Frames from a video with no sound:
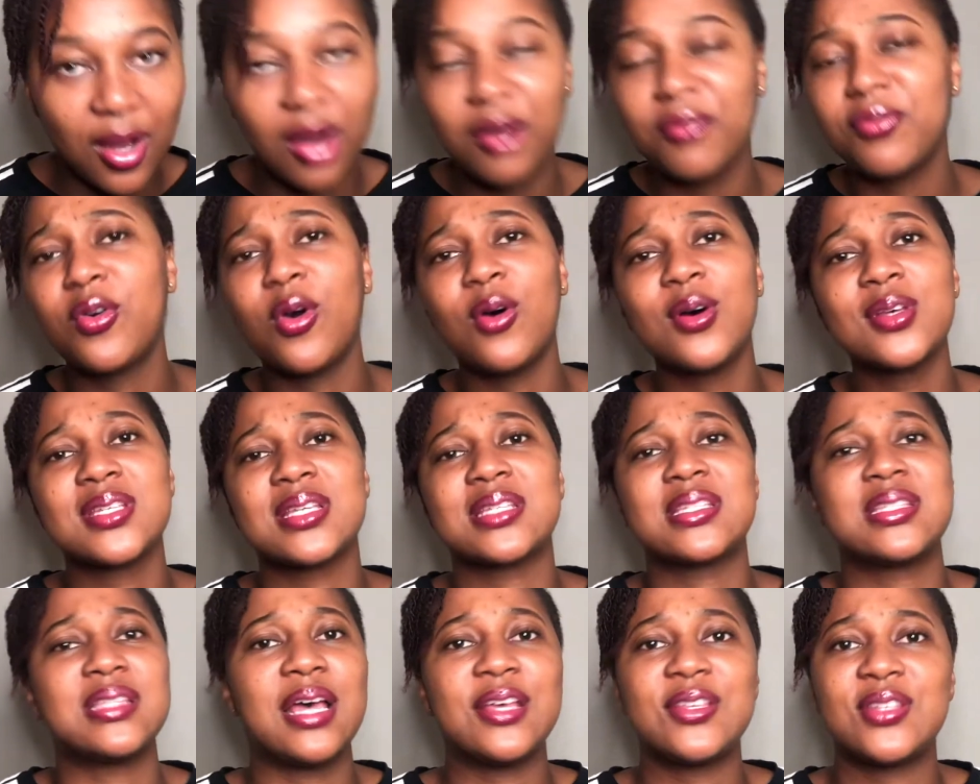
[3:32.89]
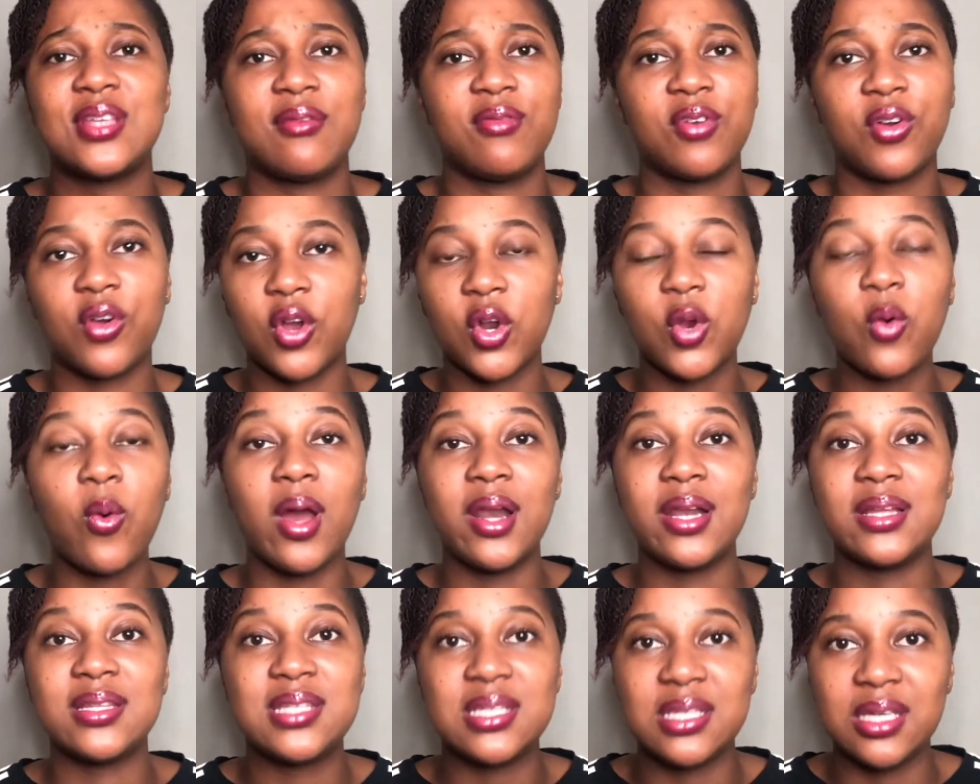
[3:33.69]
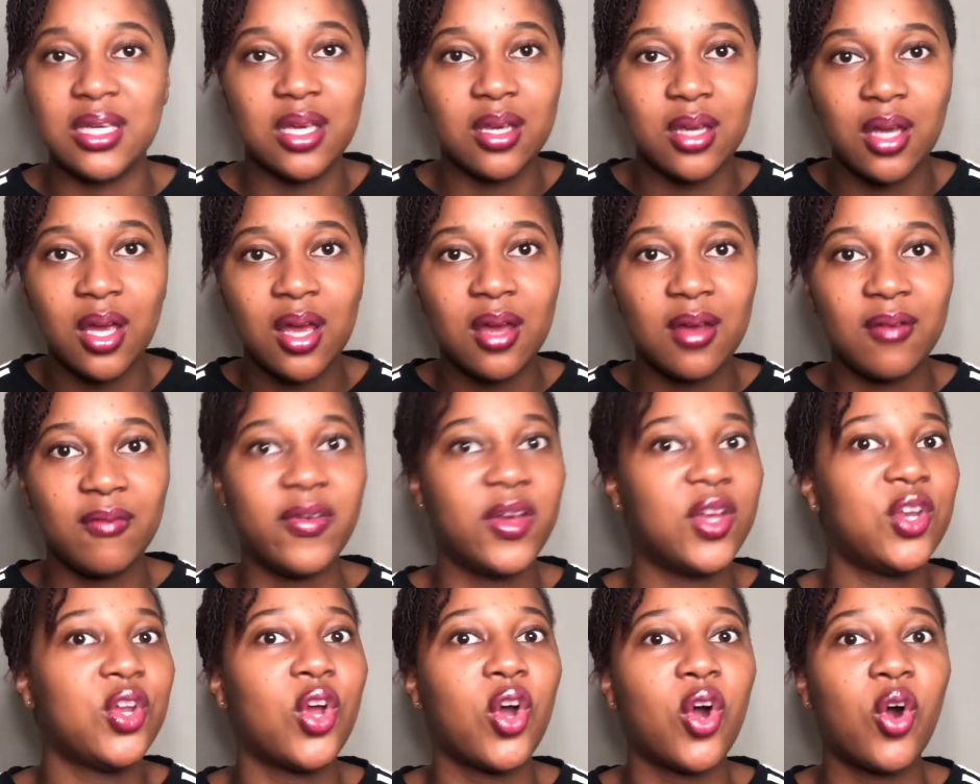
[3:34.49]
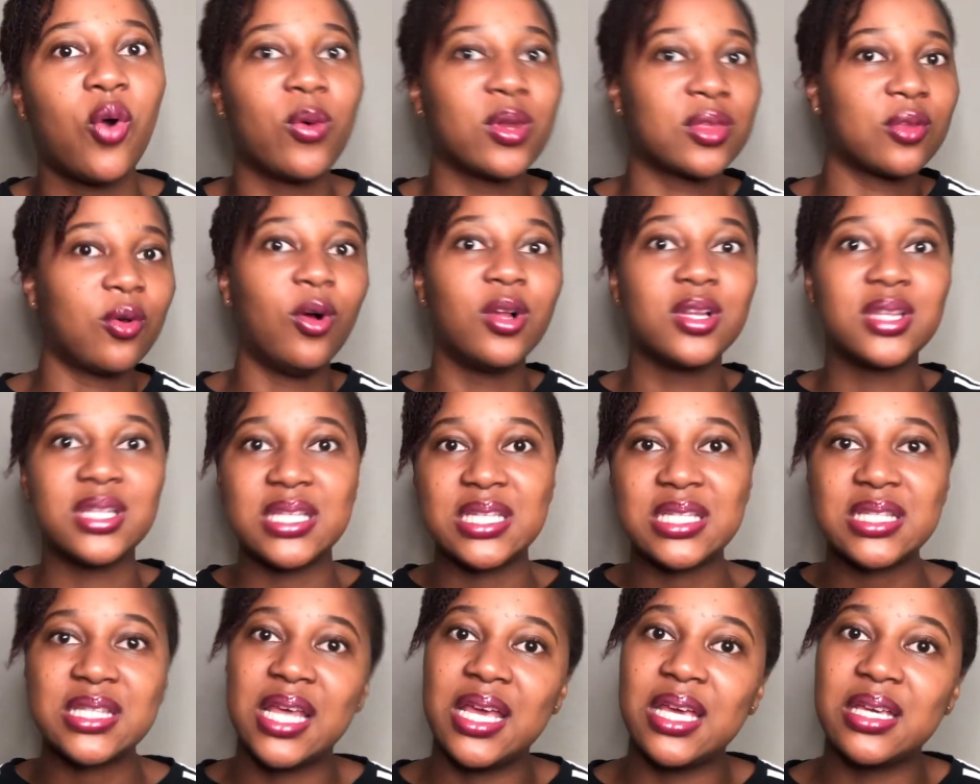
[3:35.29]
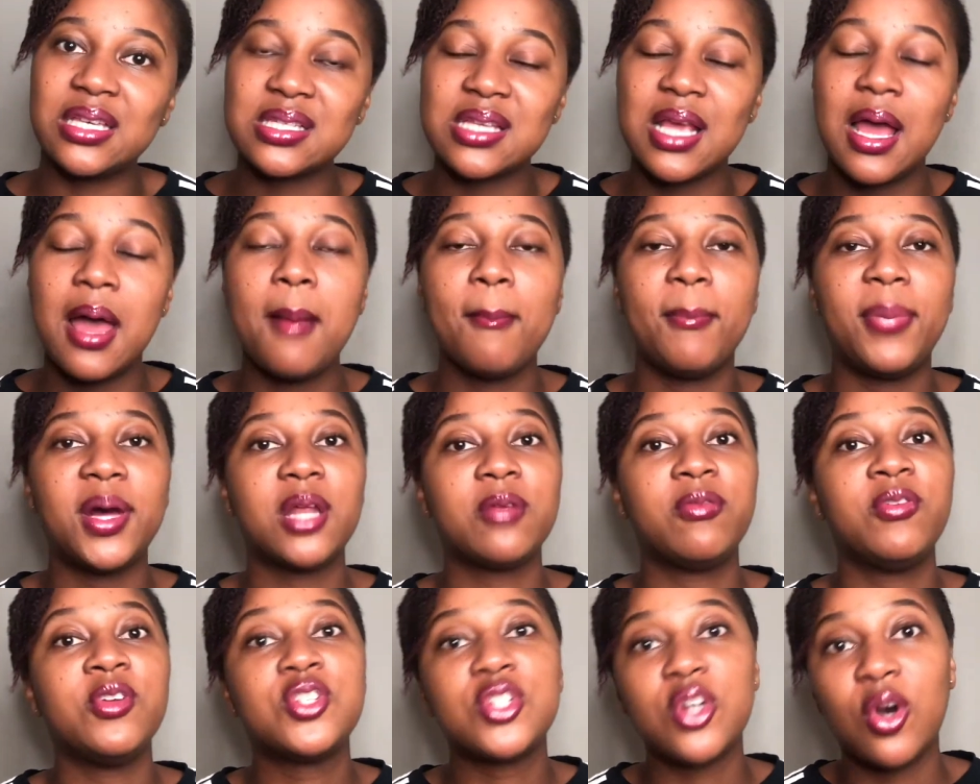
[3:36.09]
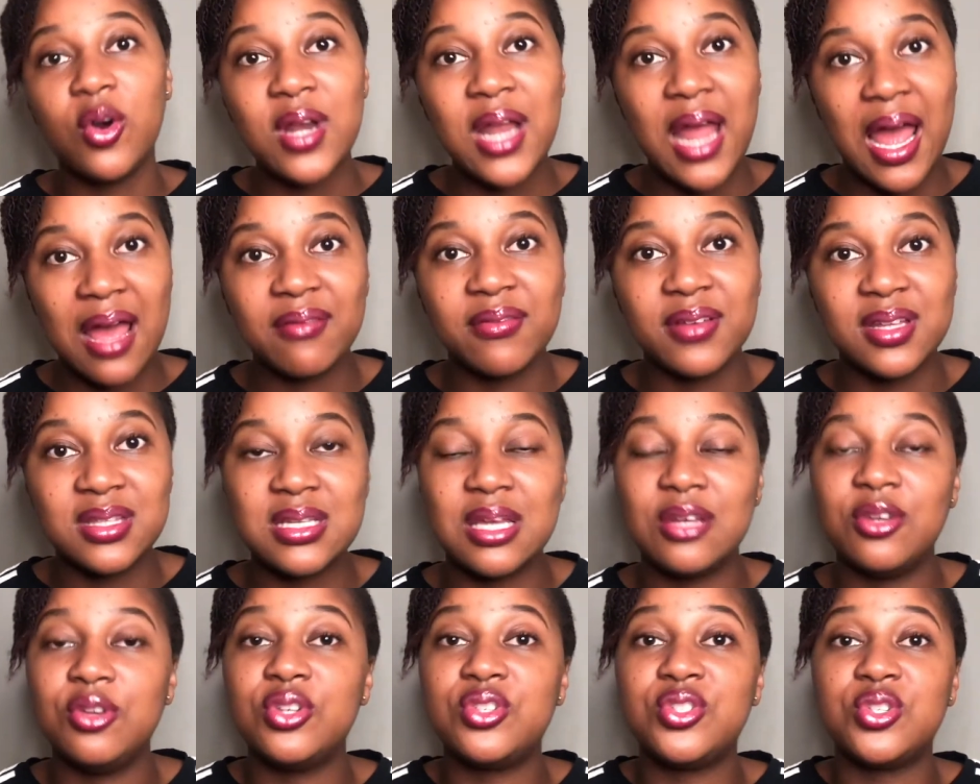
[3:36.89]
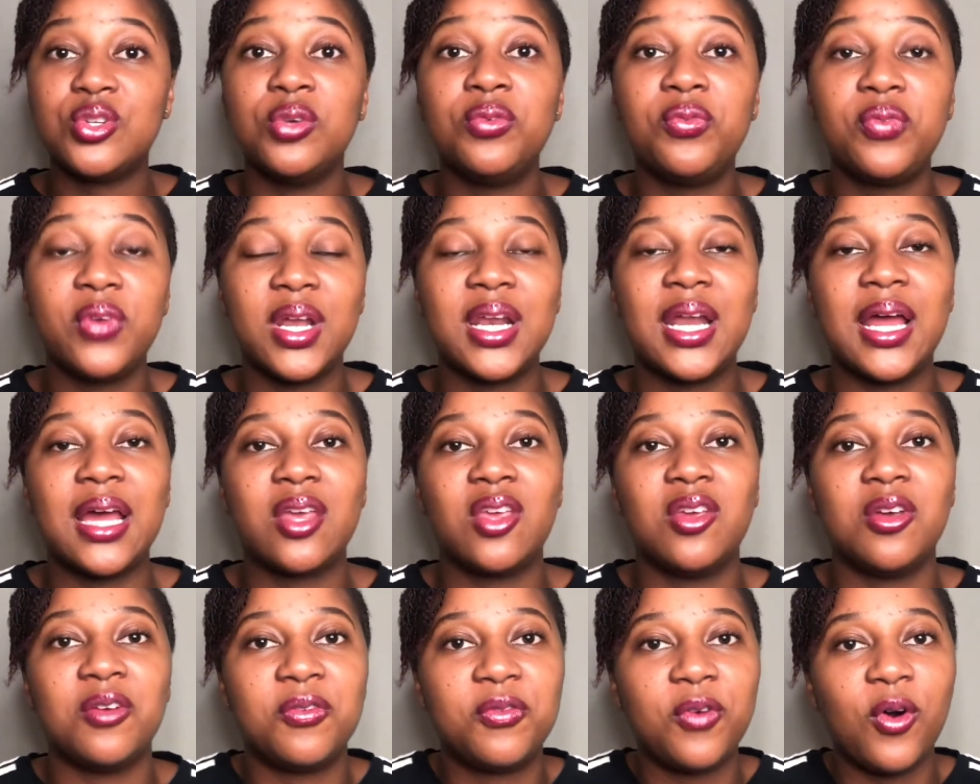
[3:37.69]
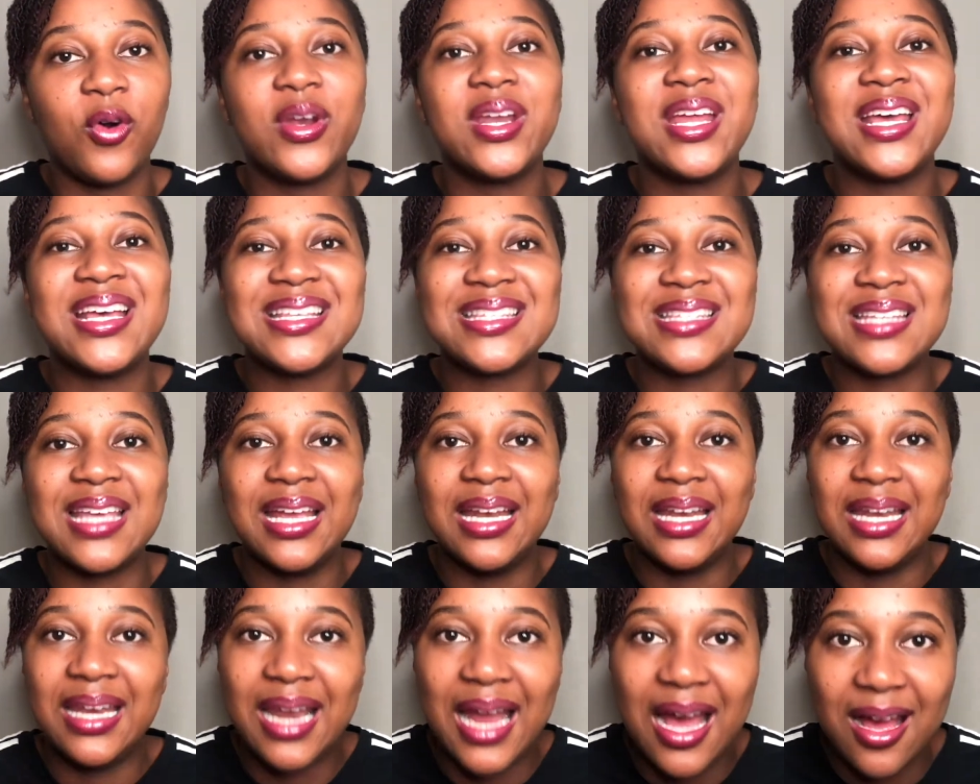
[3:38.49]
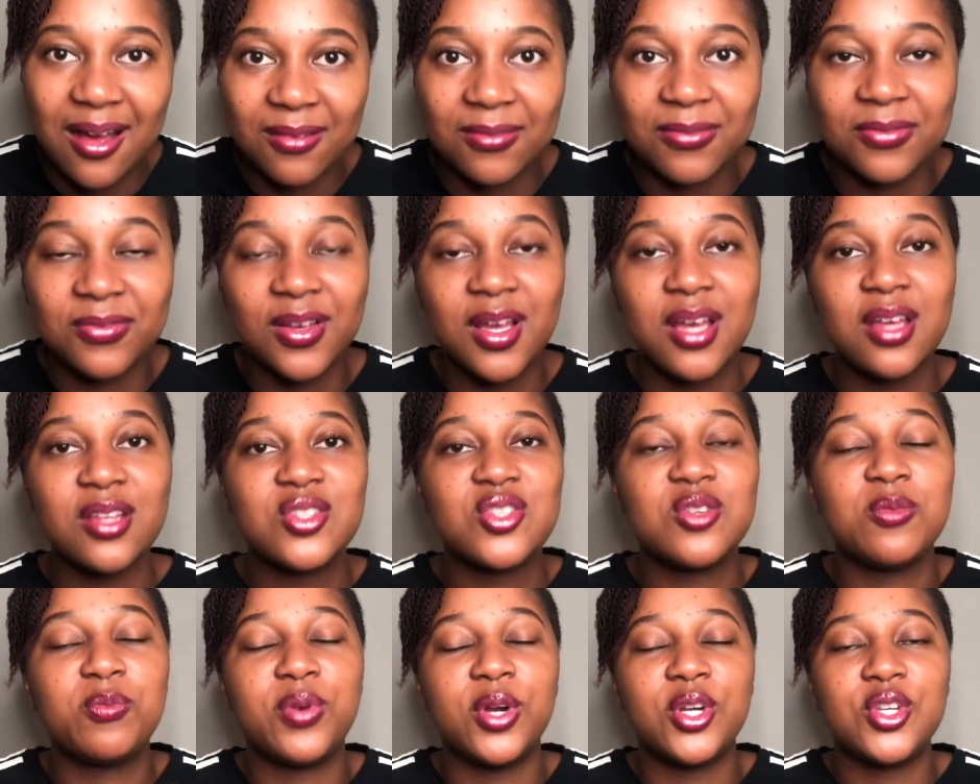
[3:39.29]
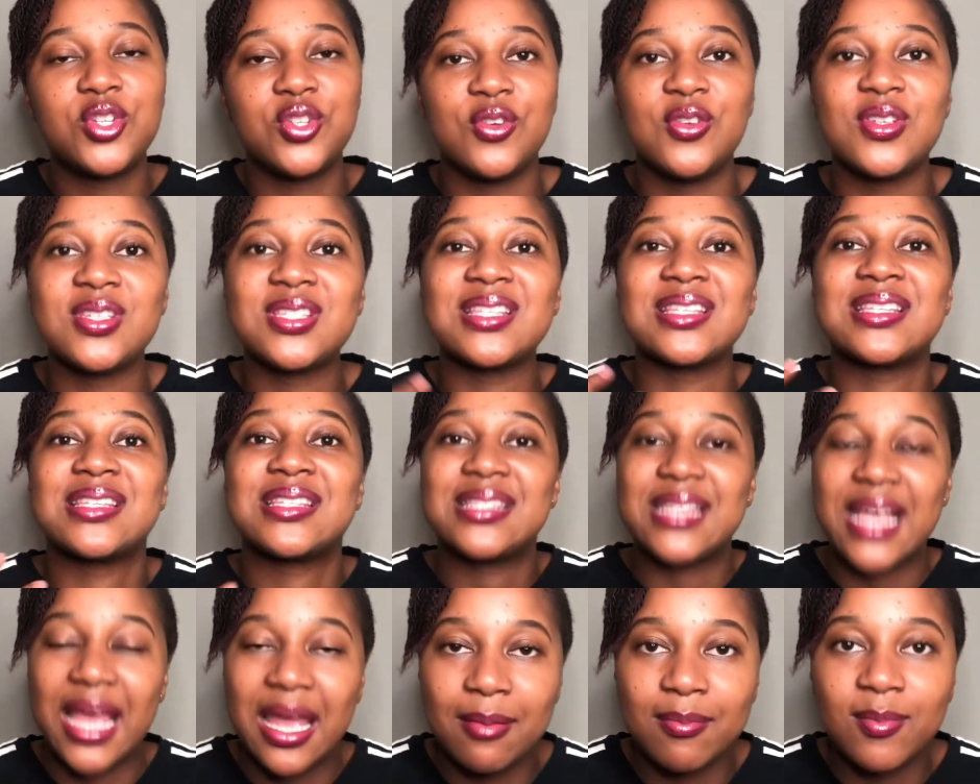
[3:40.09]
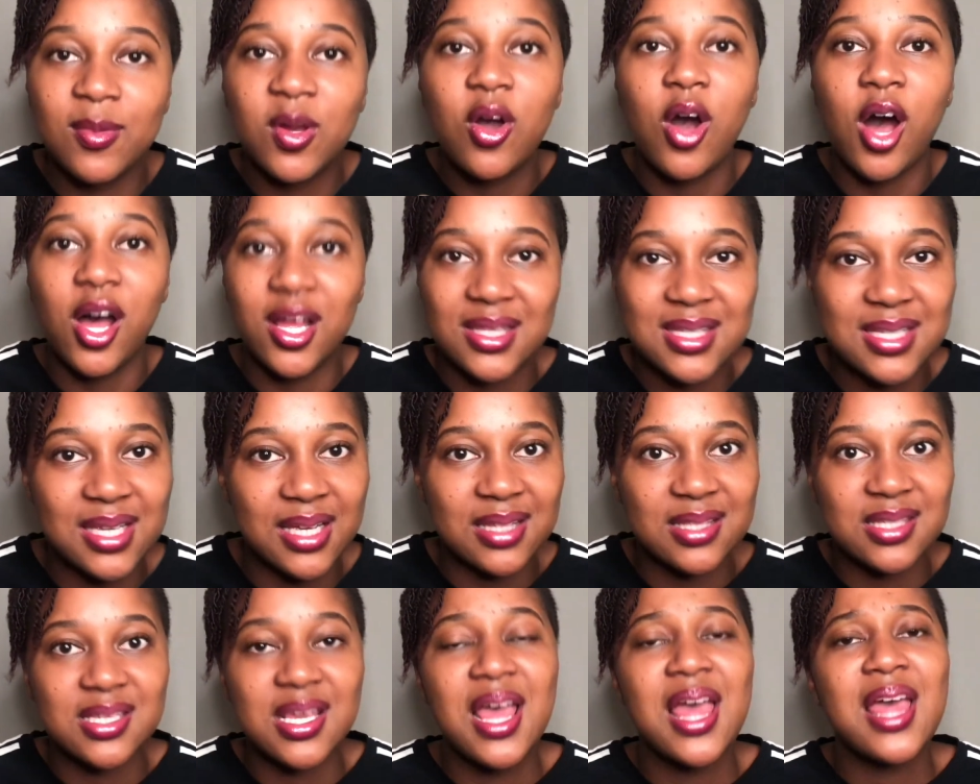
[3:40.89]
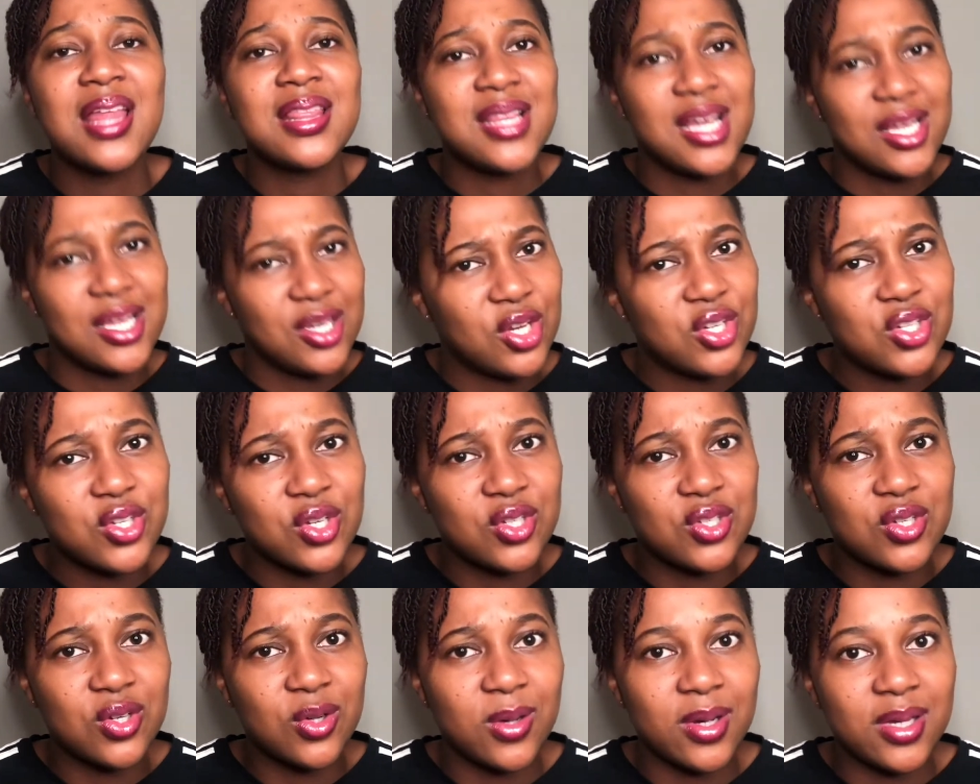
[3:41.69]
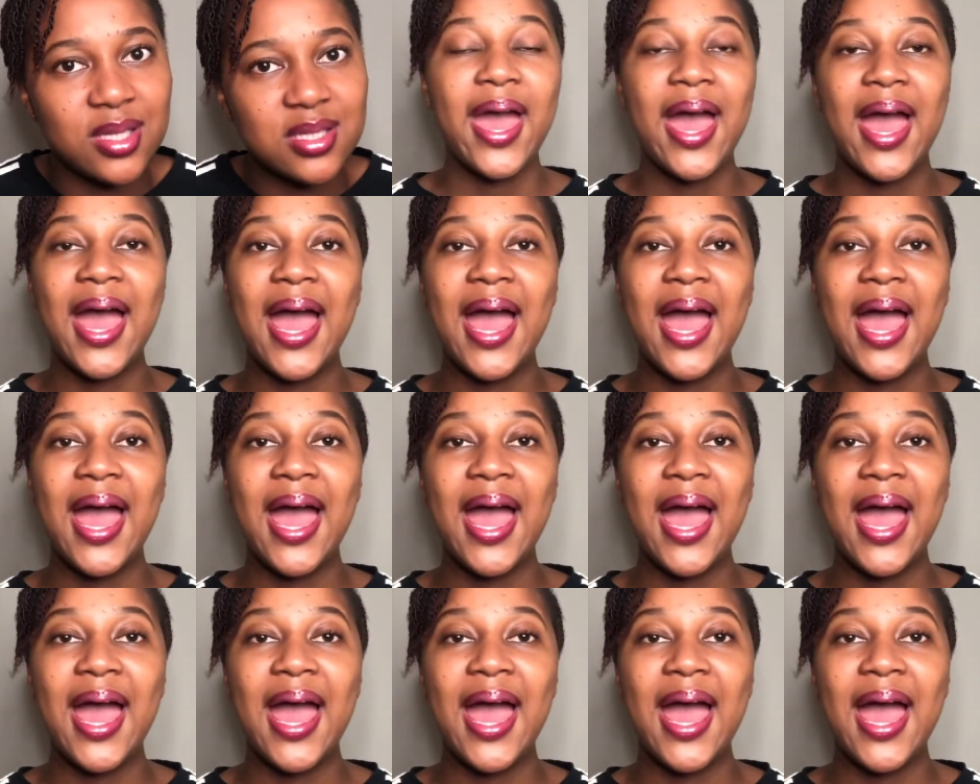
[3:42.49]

Of course, it's nice to have a good quality video with all these things, but if you don't have it and you do feel like your phone is enough to produce the same content, then you should do it.